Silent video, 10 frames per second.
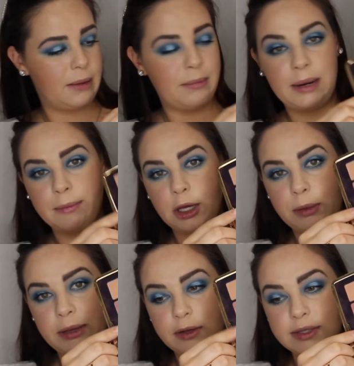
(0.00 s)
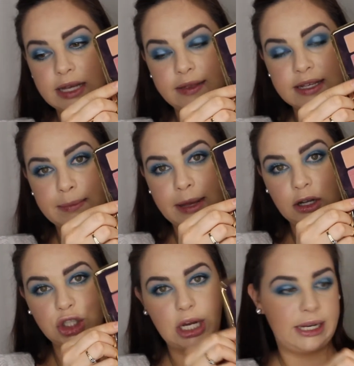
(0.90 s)
but I'm going to be using this middle
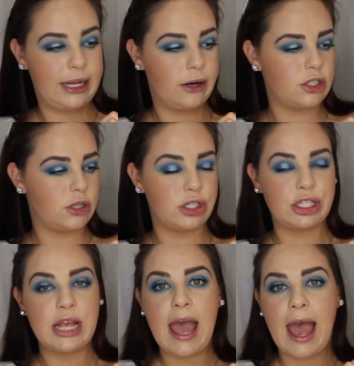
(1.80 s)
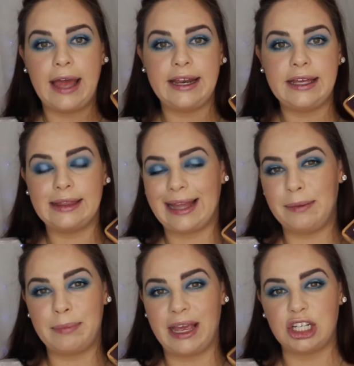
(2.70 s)
shade here, so just any
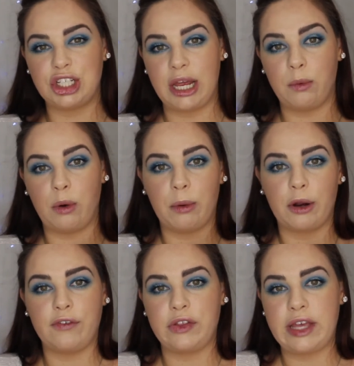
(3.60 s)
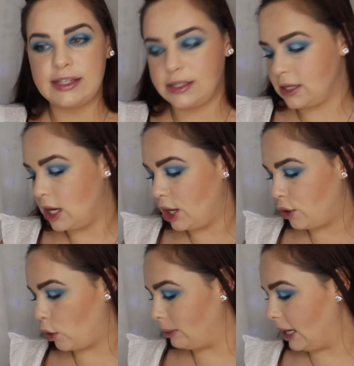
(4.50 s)
light pink shade will work for this.
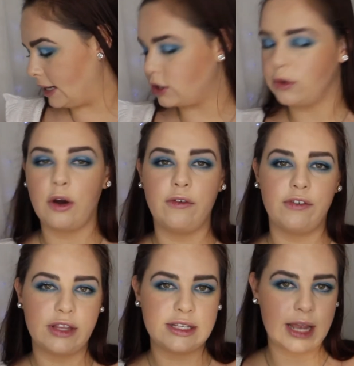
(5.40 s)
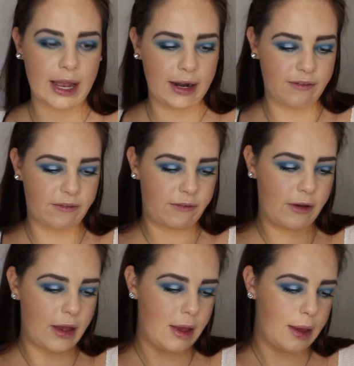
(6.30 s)
Normally I don't go for this kind of
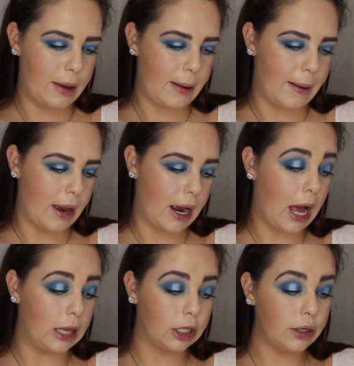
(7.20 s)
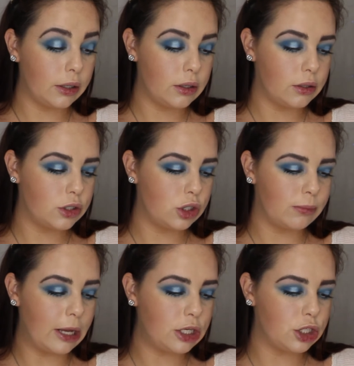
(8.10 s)
color too
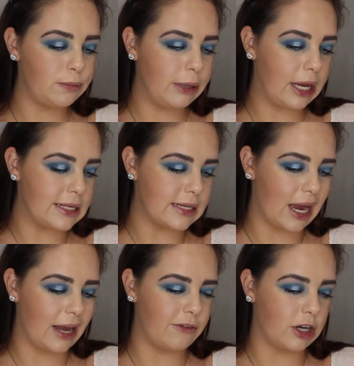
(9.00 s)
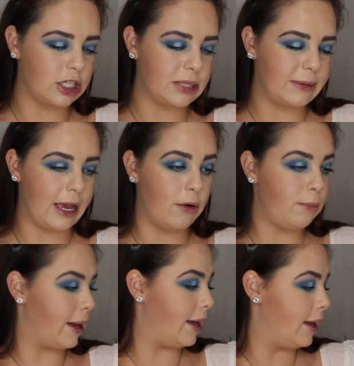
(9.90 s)
much because it kind of washes me out,
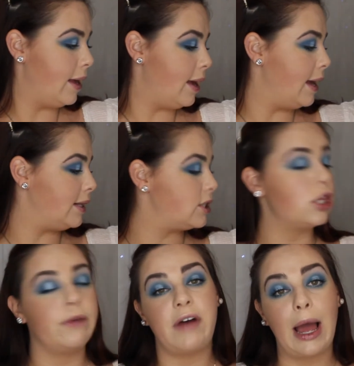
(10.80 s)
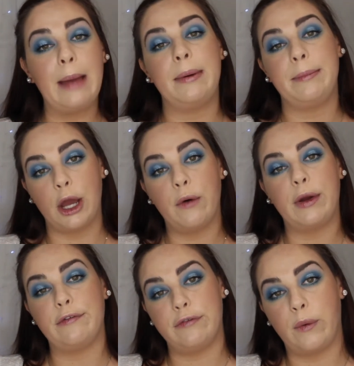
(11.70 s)
but it's the vibe I'm
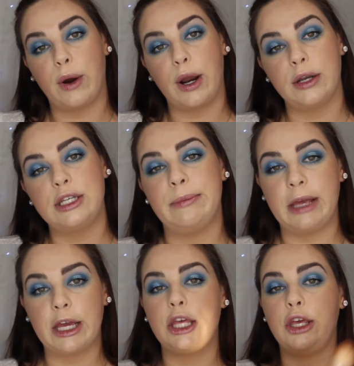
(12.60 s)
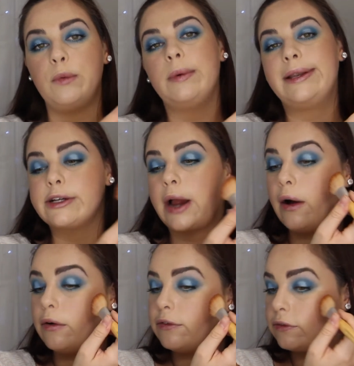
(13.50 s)
going for to be a cute winter
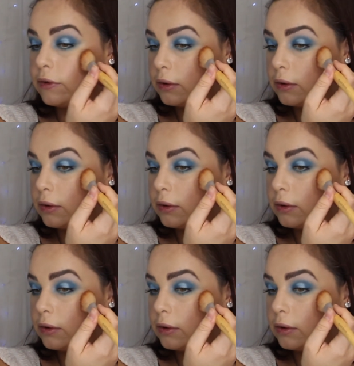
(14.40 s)
elf.